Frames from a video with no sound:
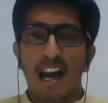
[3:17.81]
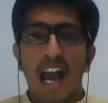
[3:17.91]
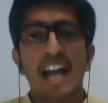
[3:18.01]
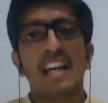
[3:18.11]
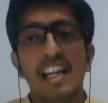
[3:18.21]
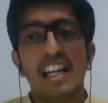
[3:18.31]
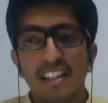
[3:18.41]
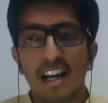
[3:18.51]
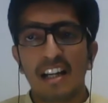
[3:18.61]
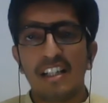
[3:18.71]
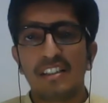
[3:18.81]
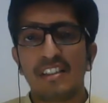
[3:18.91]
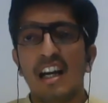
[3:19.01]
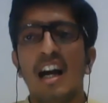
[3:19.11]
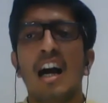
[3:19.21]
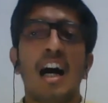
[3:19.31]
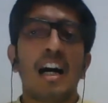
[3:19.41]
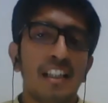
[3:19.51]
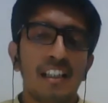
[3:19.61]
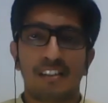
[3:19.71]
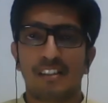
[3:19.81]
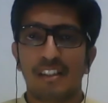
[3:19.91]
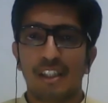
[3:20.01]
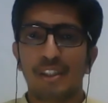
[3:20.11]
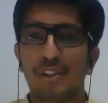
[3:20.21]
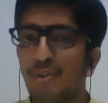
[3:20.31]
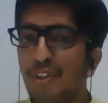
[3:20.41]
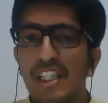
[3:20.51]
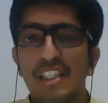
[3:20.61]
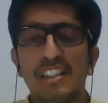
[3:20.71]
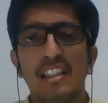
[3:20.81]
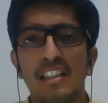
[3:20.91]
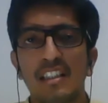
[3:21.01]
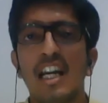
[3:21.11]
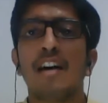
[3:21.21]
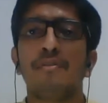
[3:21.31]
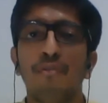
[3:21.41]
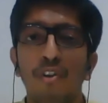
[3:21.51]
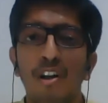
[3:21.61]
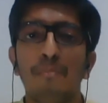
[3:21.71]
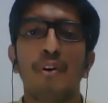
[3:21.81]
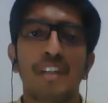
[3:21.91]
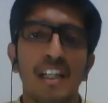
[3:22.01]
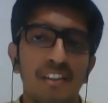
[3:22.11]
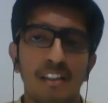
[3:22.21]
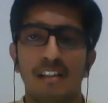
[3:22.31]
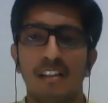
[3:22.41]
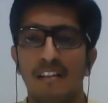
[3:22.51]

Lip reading: and encourage others to reach their full potential.